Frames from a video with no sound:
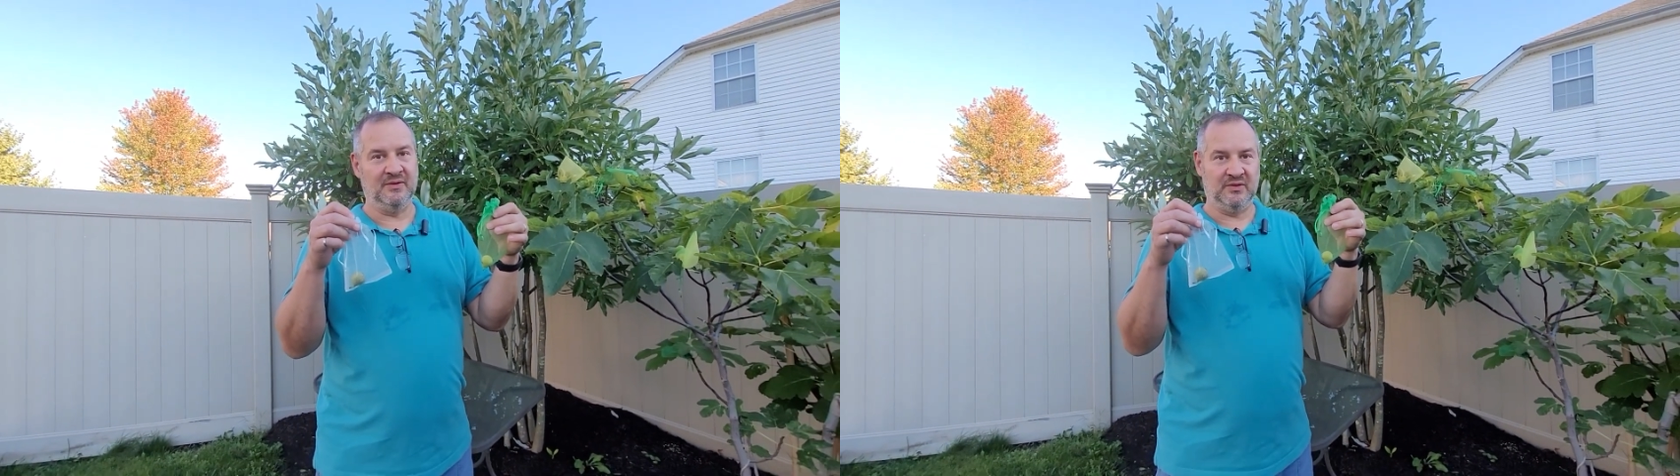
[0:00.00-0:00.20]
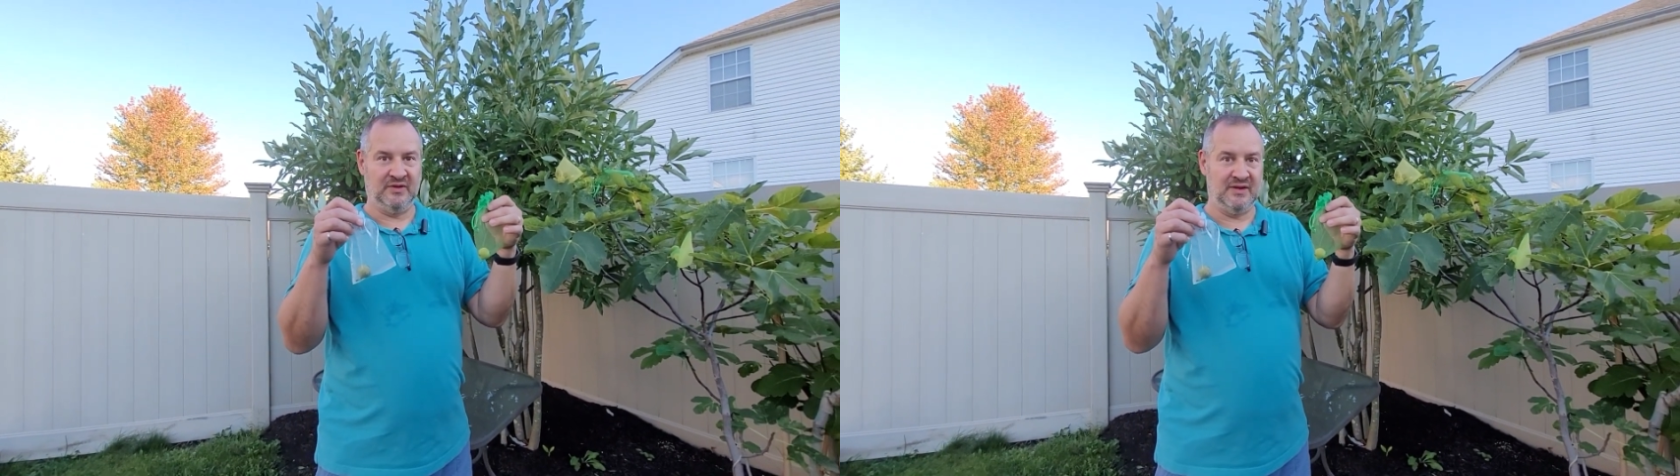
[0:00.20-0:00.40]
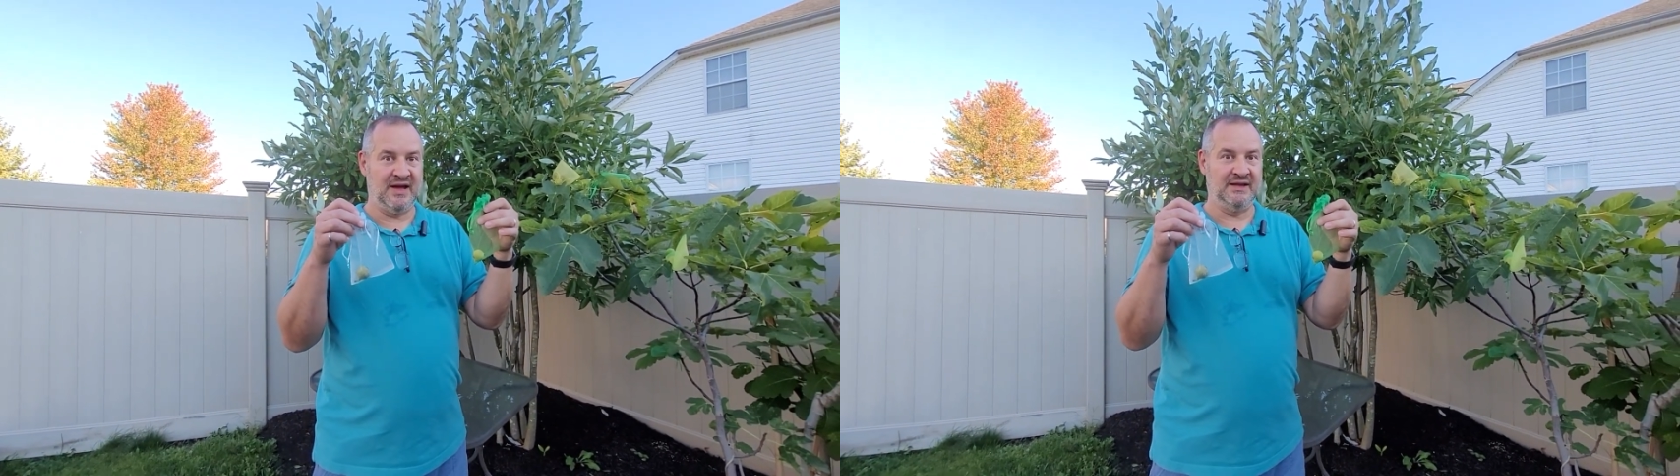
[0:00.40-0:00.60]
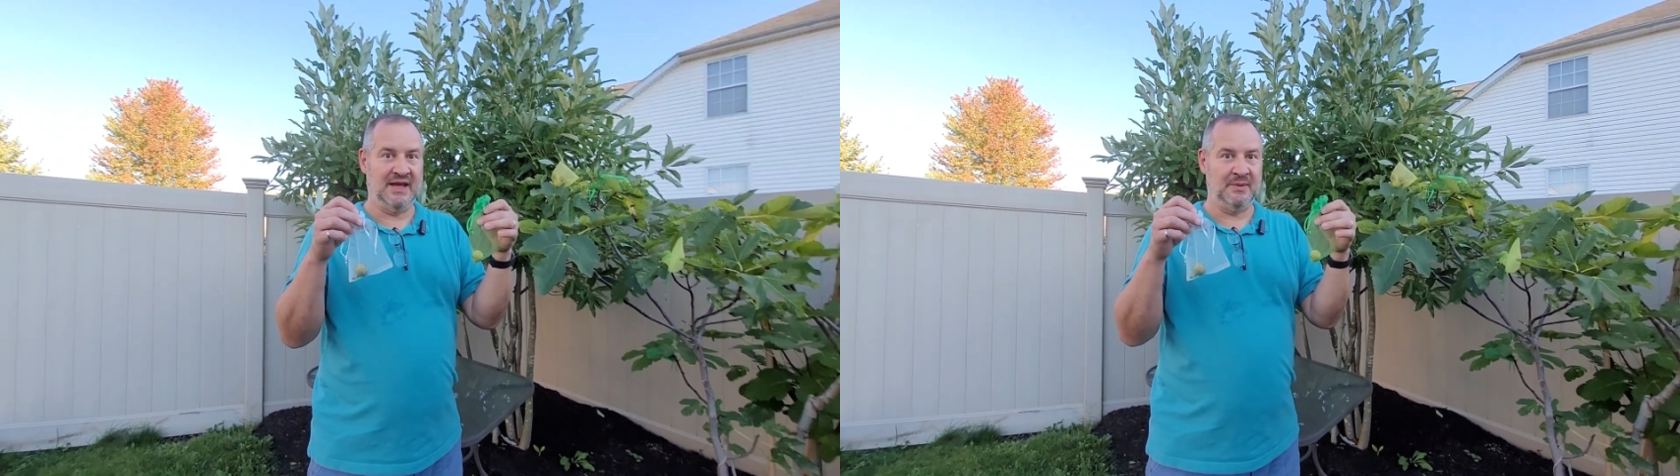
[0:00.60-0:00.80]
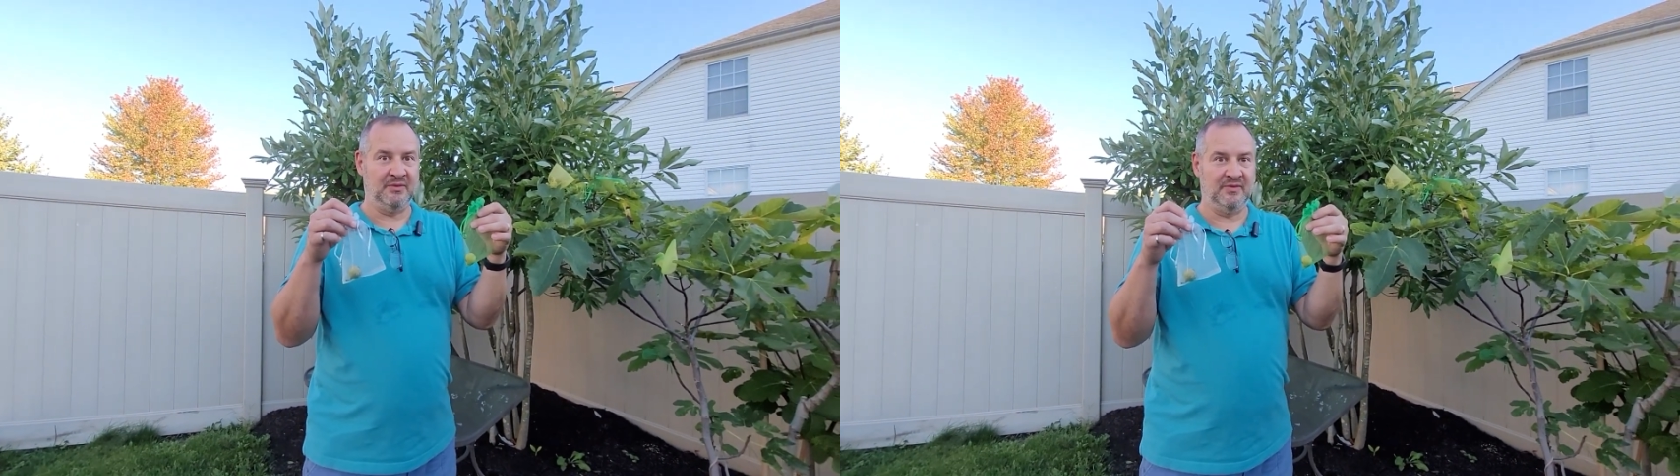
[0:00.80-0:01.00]
versus
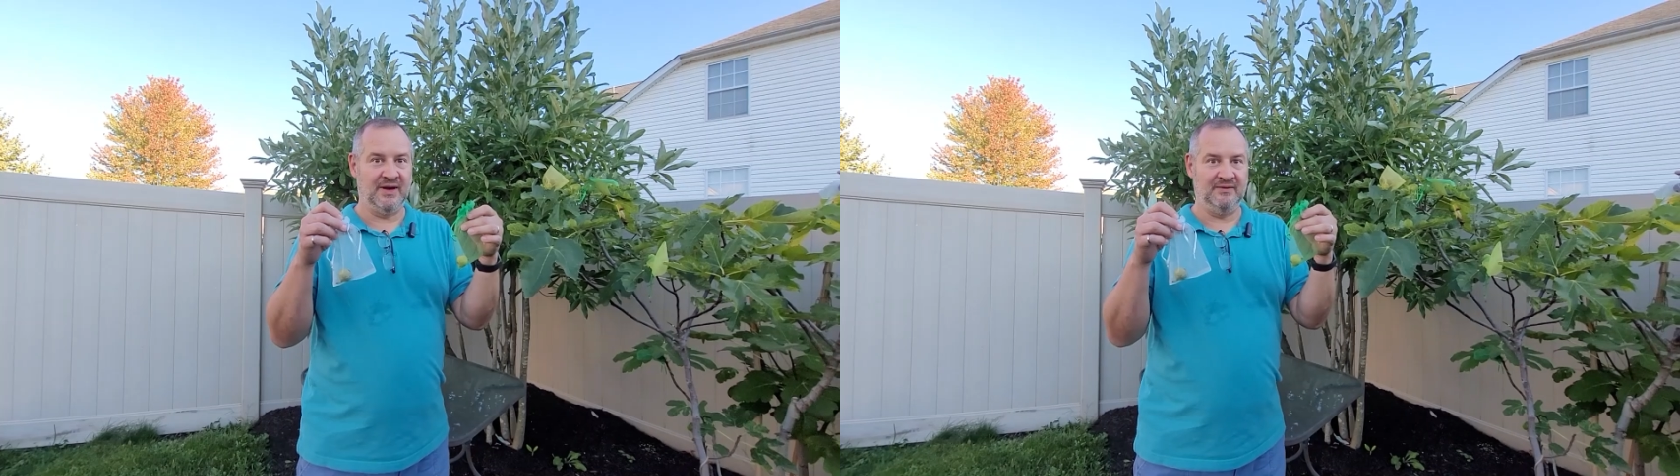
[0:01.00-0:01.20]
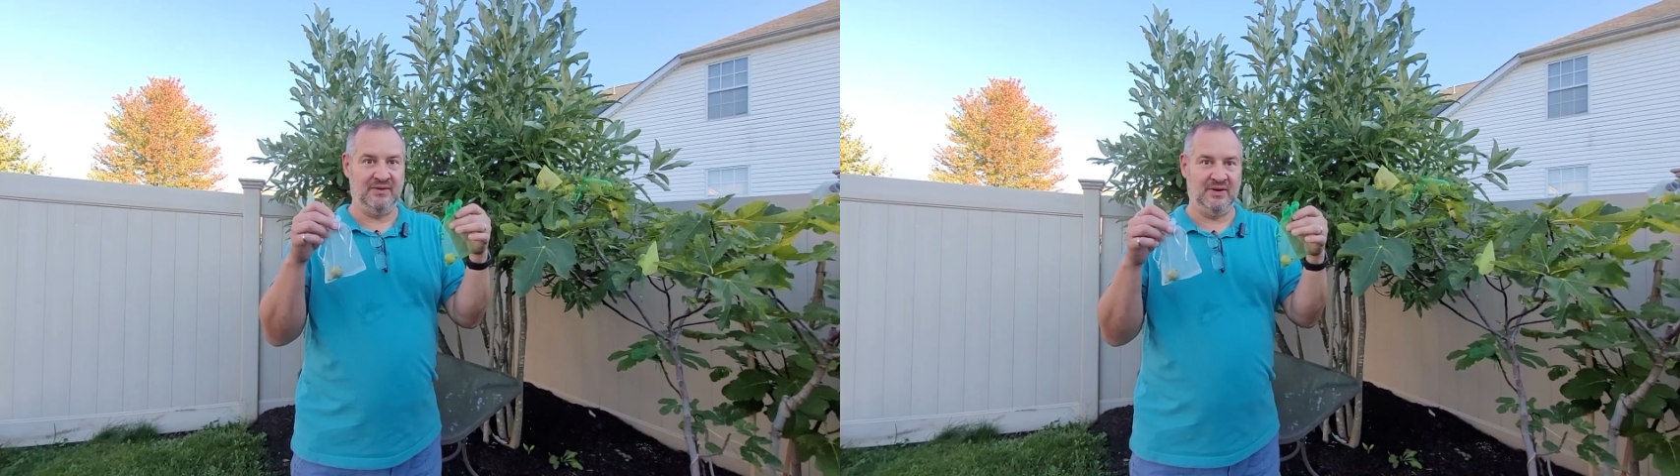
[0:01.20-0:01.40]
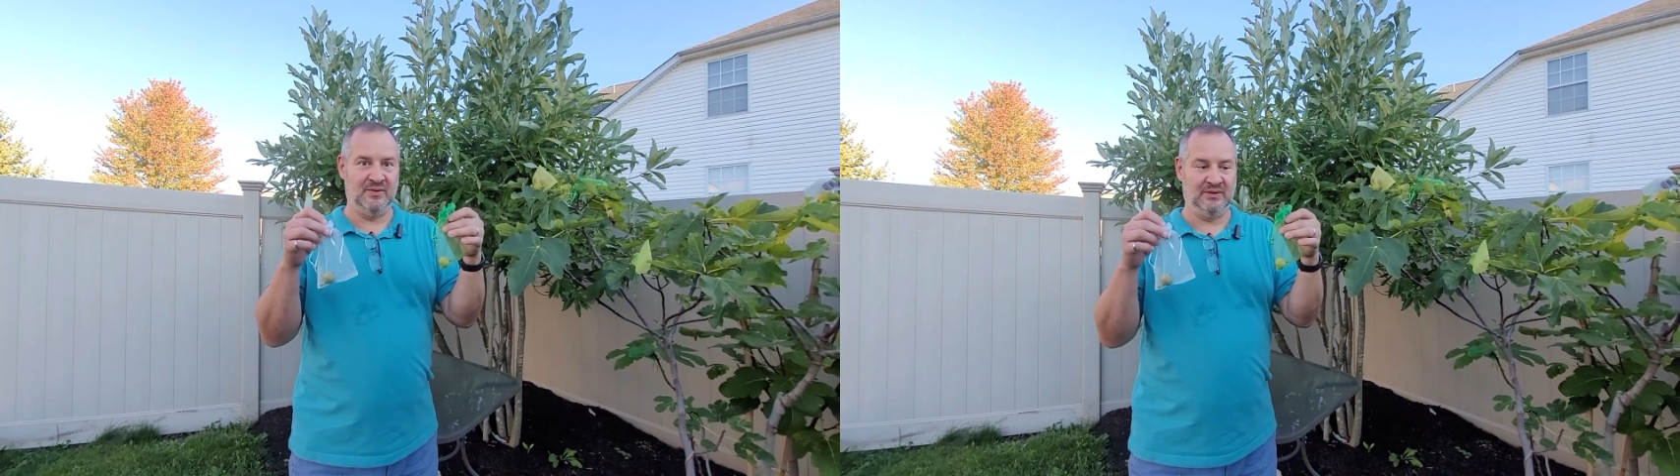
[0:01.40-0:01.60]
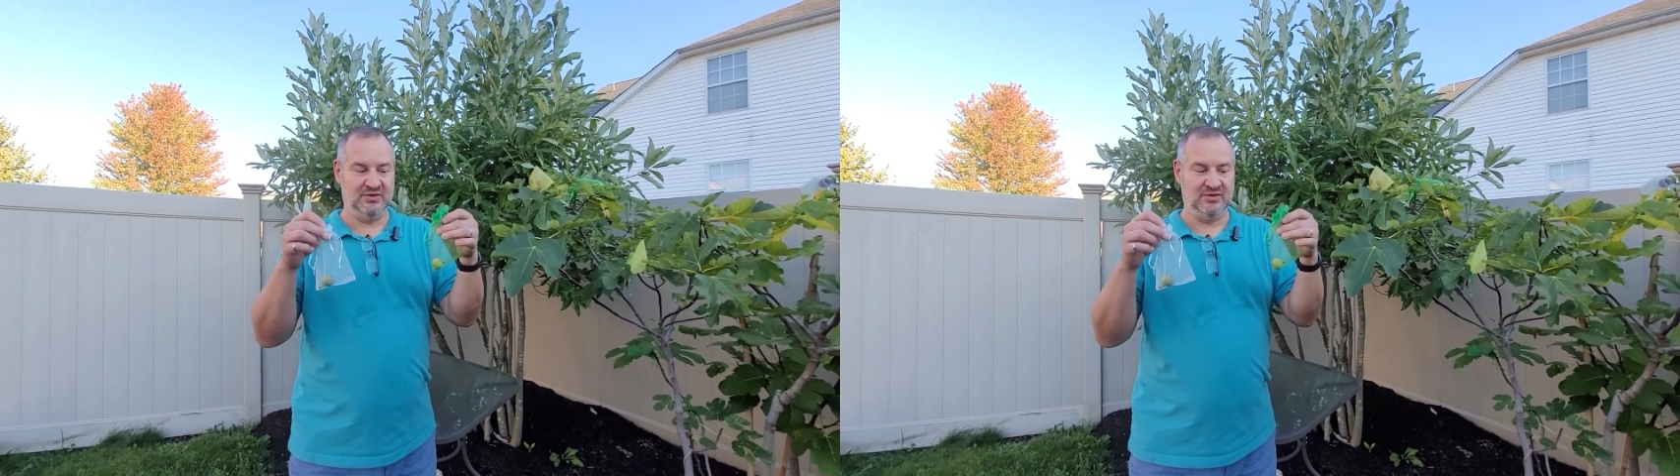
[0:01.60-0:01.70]
non-caprified figween,